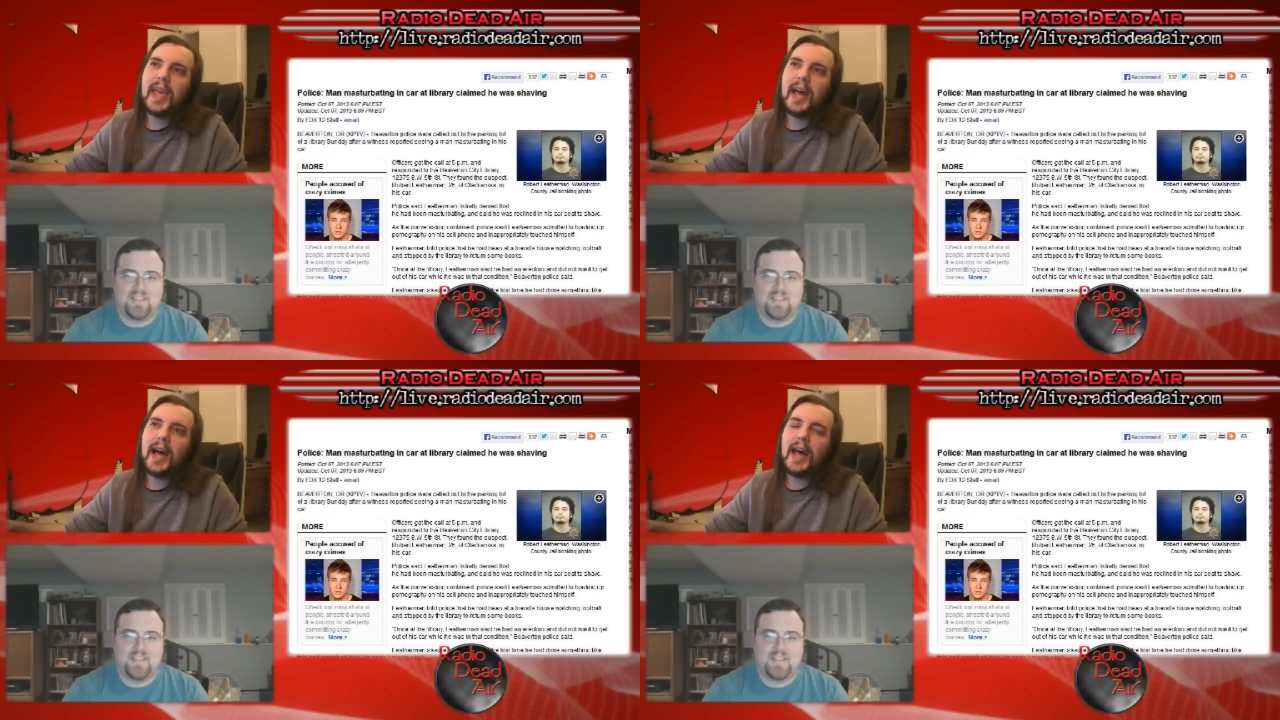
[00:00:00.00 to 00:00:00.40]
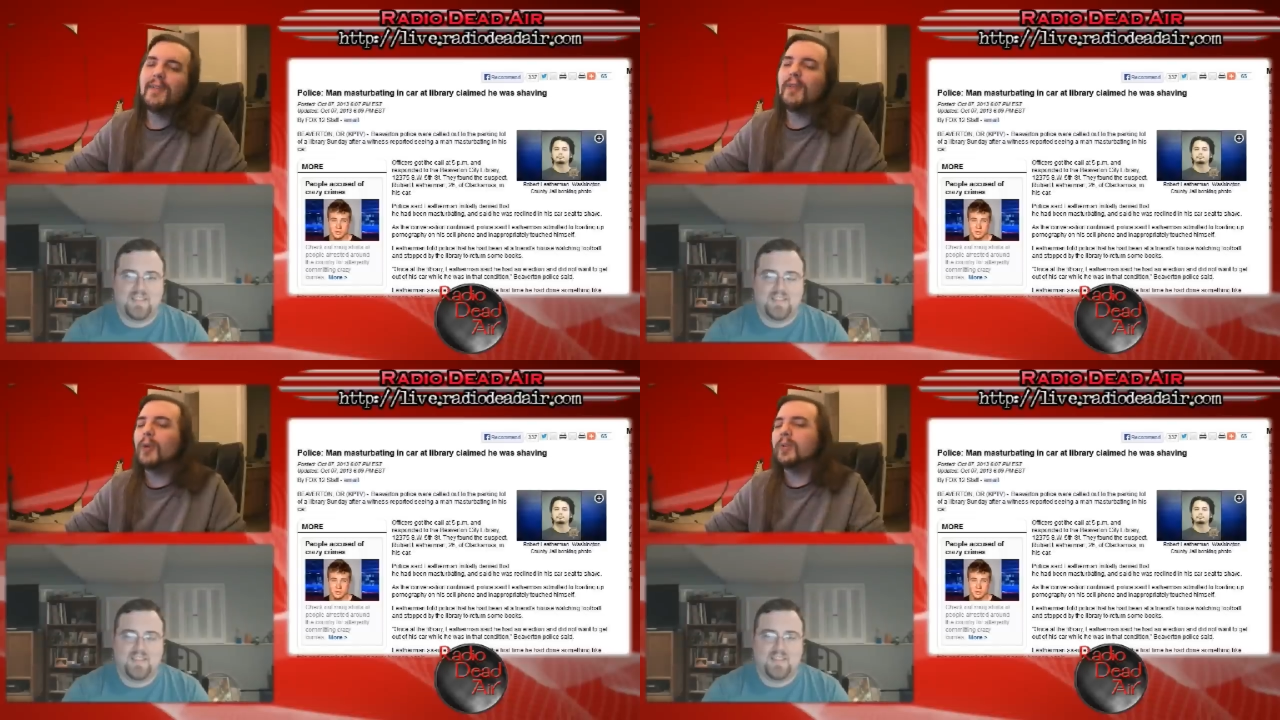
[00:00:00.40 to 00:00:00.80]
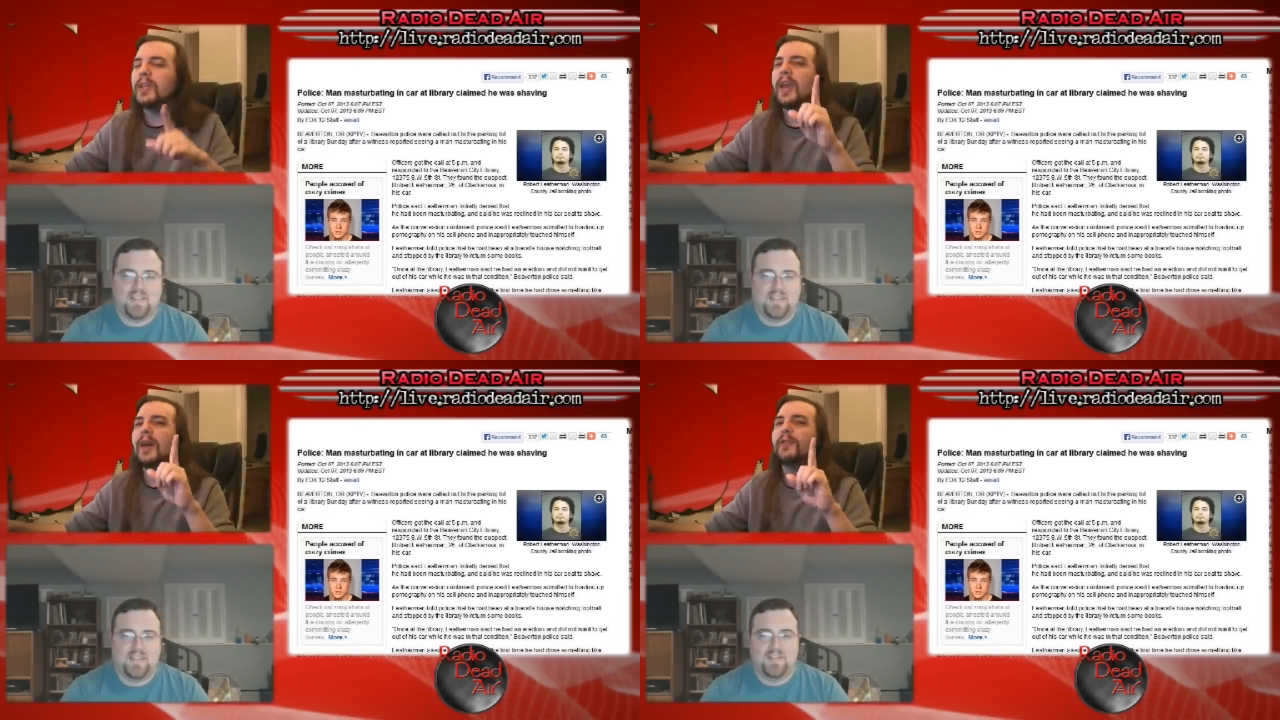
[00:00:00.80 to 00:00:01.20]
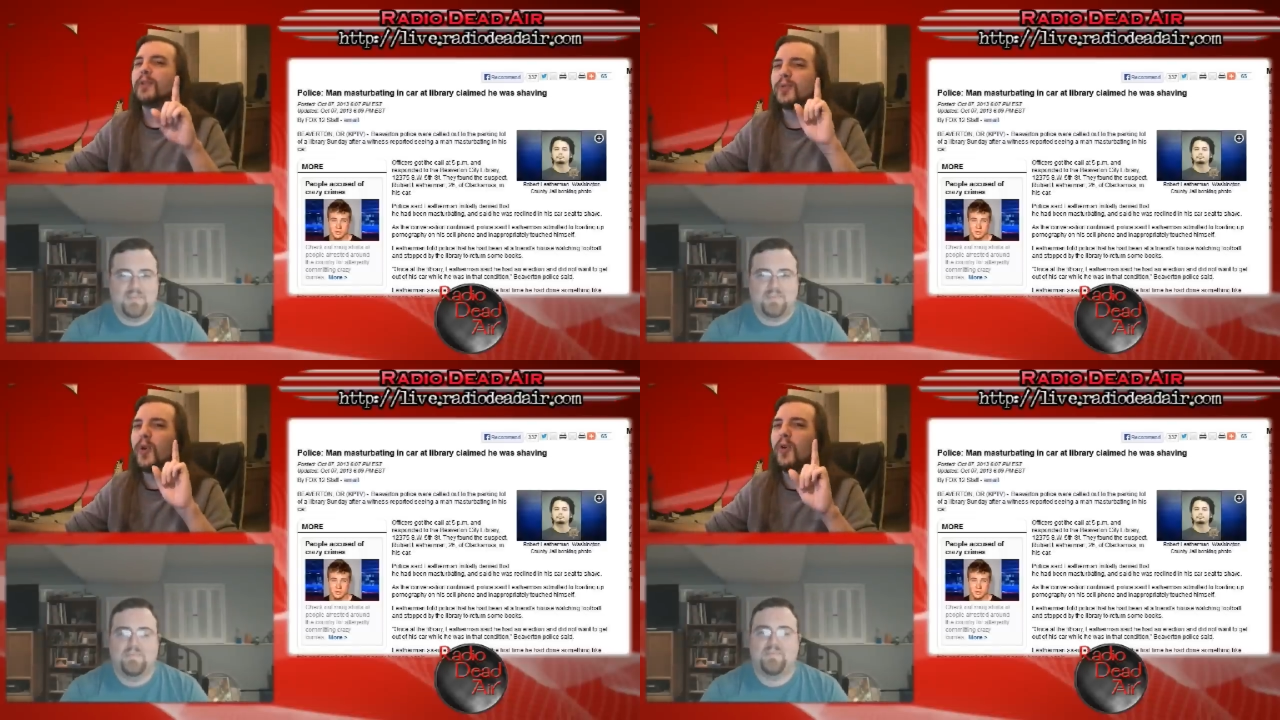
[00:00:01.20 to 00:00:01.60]
Speaker 1: I have only
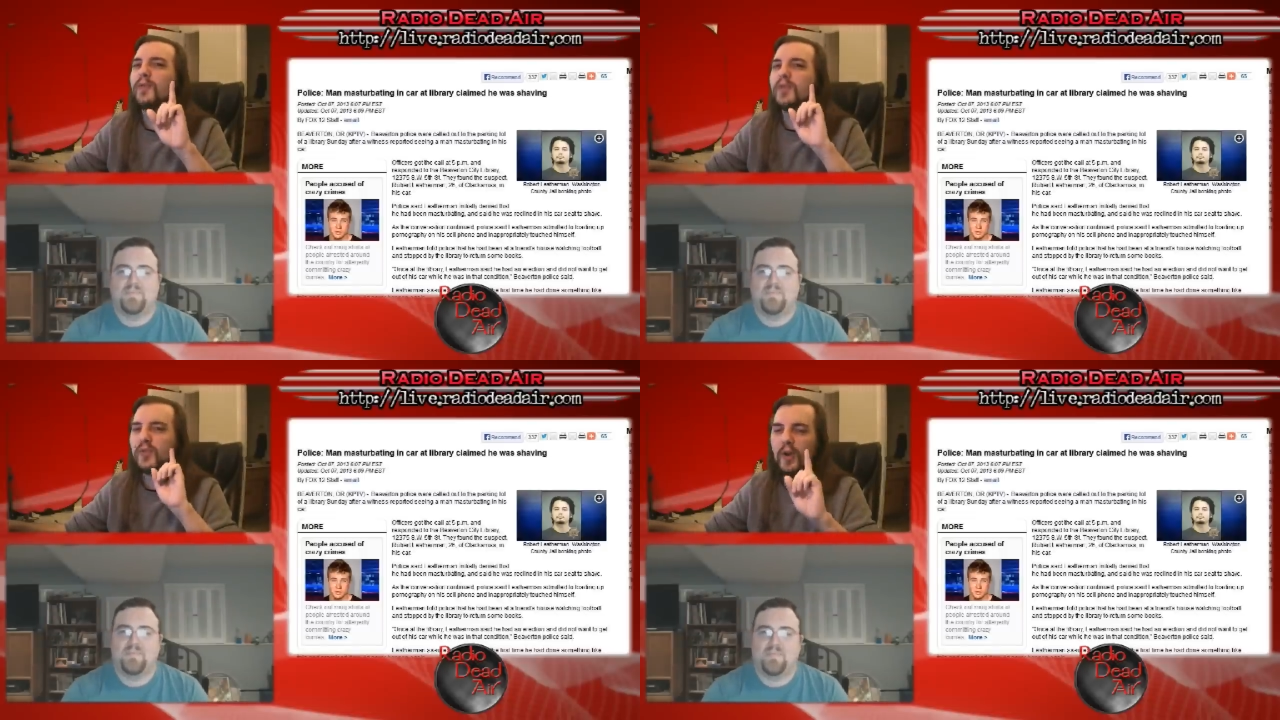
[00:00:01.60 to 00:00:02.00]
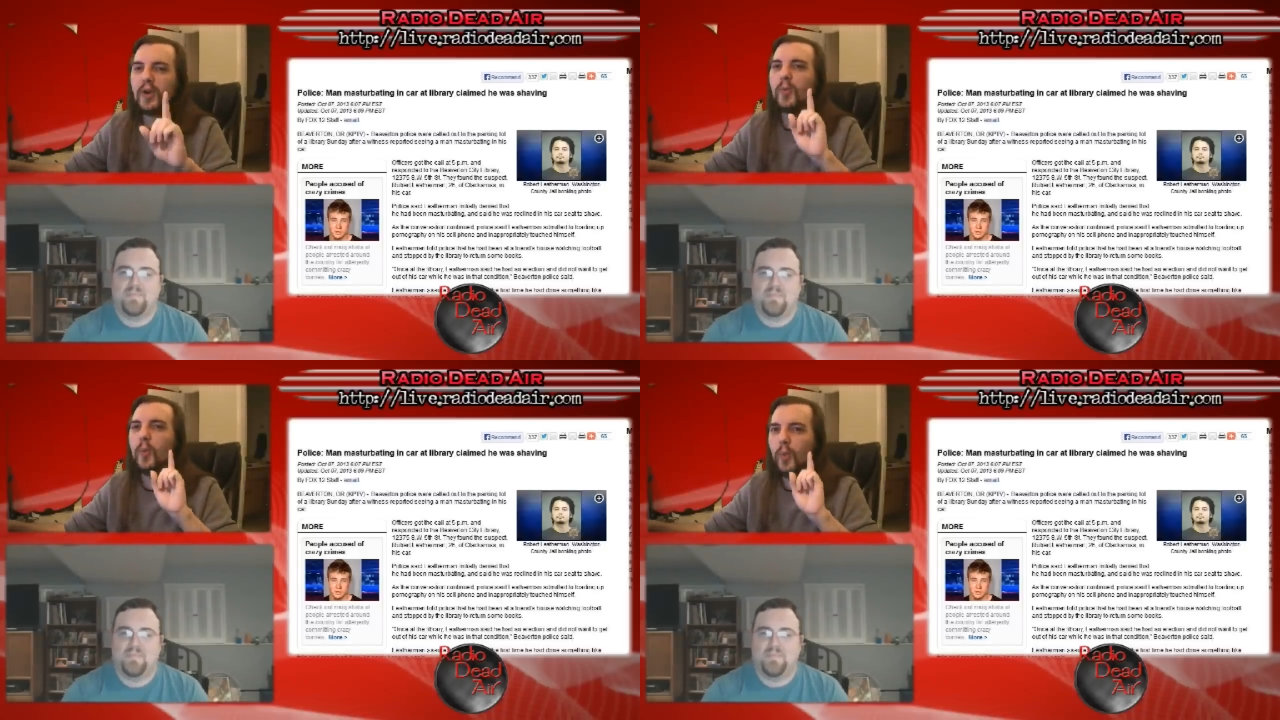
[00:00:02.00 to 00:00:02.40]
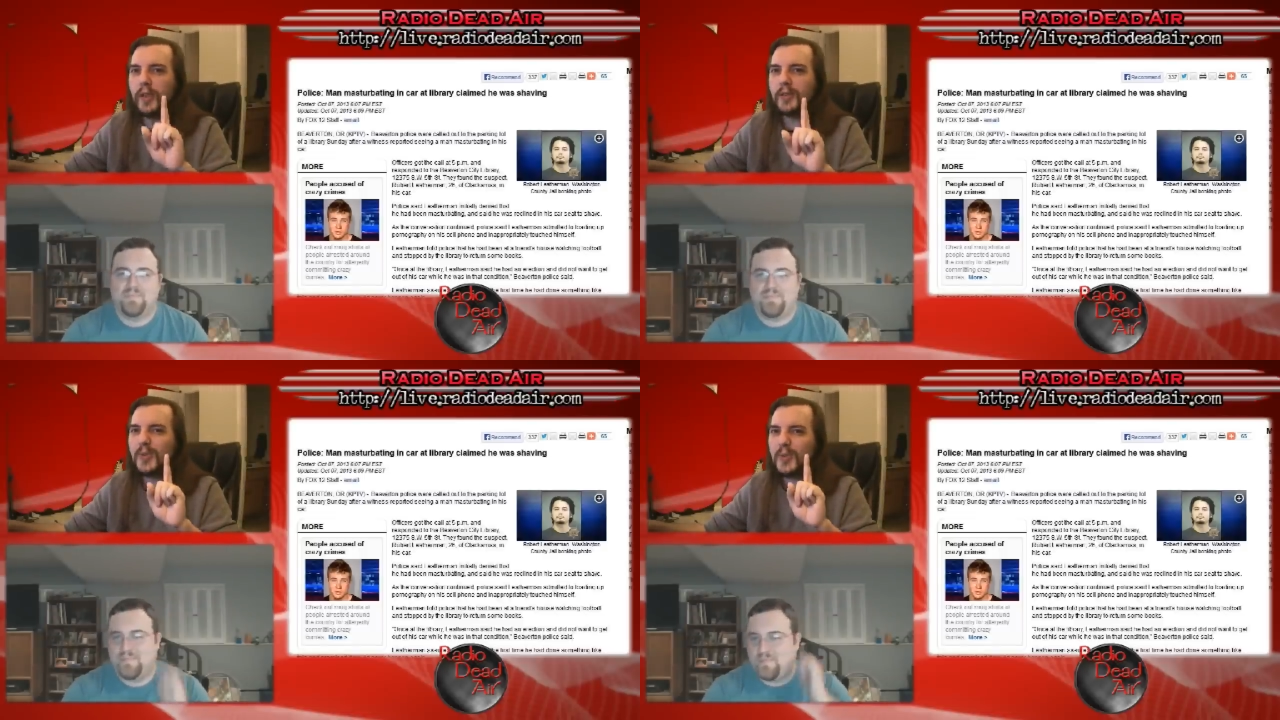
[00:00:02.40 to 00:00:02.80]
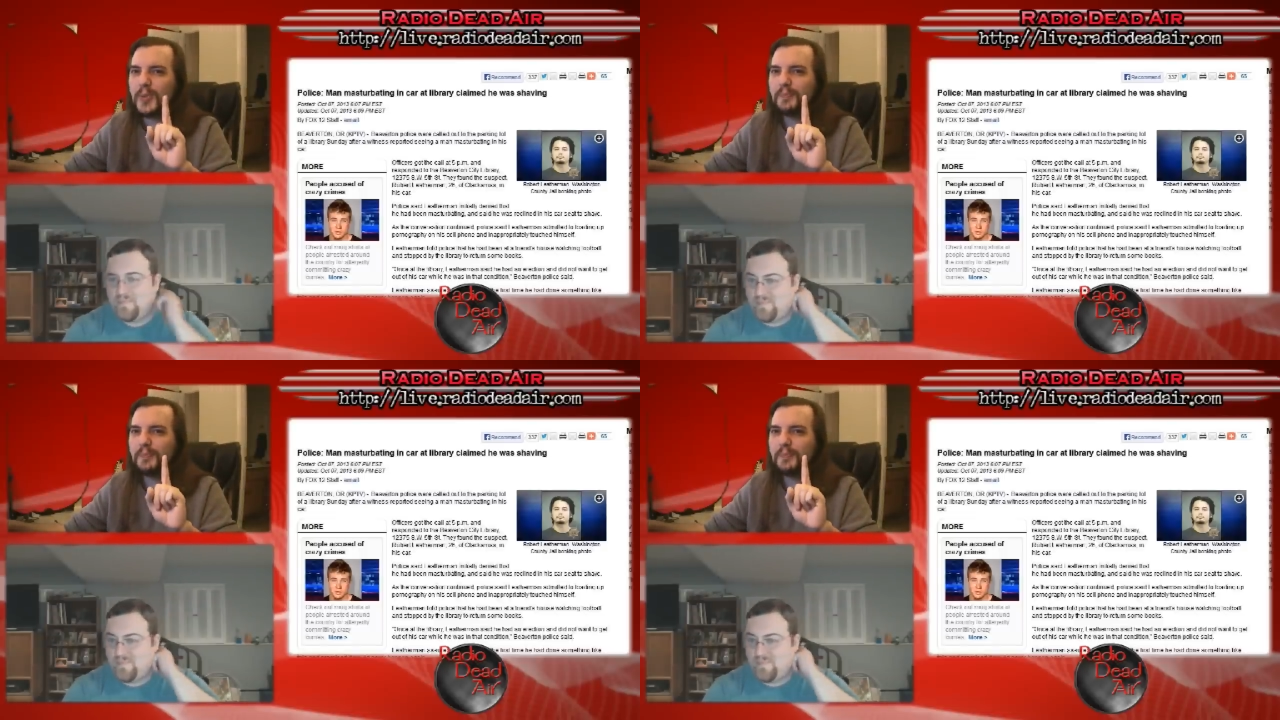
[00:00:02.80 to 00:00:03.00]
ever drove drunk once.